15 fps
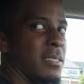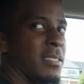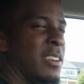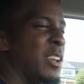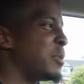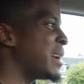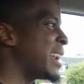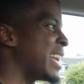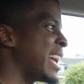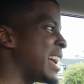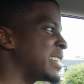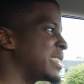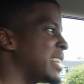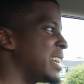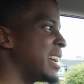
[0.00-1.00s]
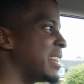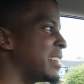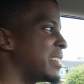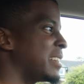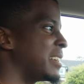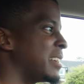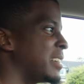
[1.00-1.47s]
Nobody asked that?
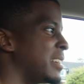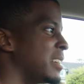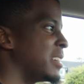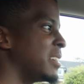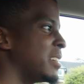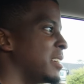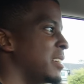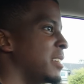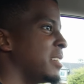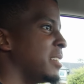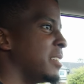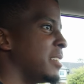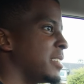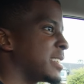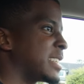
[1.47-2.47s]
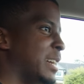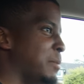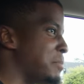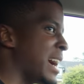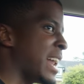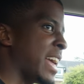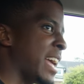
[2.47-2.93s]

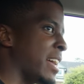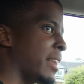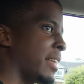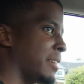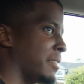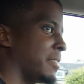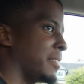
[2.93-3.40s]
Somebody, like...